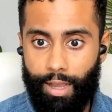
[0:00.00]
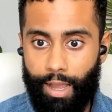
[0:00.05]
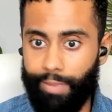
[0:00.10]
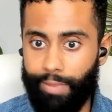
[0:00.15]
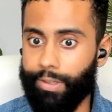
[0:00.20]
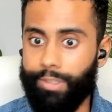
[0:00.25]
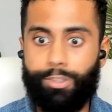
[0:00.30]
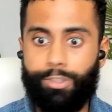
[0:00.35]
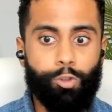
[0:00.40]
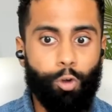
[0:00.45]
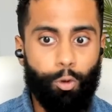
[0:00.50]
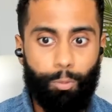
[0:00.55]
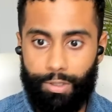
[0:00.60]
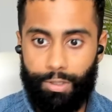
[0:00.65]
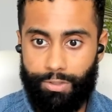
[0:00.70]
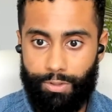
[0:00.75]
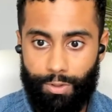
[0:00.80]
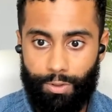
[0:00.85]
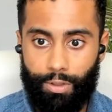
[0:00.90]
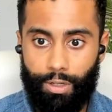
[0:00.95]
and there's so
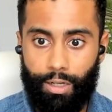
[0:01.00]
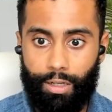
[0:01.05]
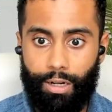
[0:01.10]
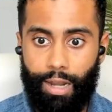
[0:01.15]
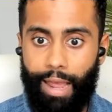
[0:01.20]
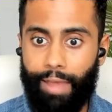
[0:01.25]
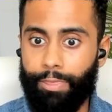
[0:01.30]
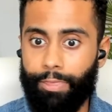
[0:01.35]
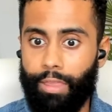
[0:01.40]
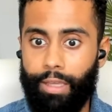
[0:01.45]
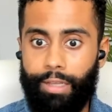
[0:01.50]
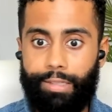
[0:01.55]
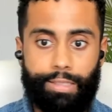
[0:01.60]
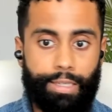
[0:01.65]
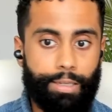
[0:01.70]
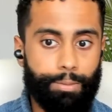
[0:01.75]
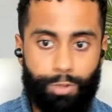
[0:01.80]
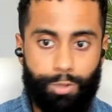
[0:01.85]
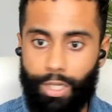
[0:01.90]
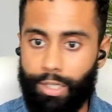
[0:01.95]
much to learn and
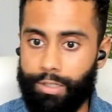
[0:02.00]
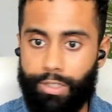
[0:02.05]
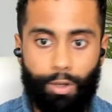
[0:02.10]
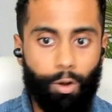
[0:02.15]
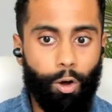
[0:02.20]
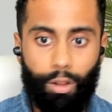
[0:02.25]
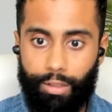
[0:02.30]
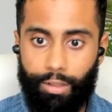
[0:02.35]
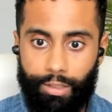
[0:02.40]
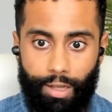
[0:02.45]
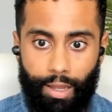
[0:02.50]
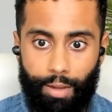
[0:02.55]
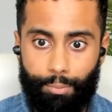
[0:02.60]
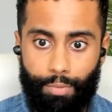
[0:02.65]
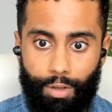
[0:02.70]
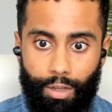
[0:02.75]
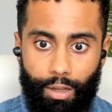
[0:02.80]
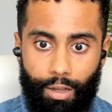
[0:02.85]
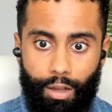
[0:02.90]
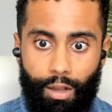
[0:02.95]
things keep changing all the time.
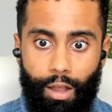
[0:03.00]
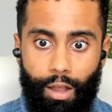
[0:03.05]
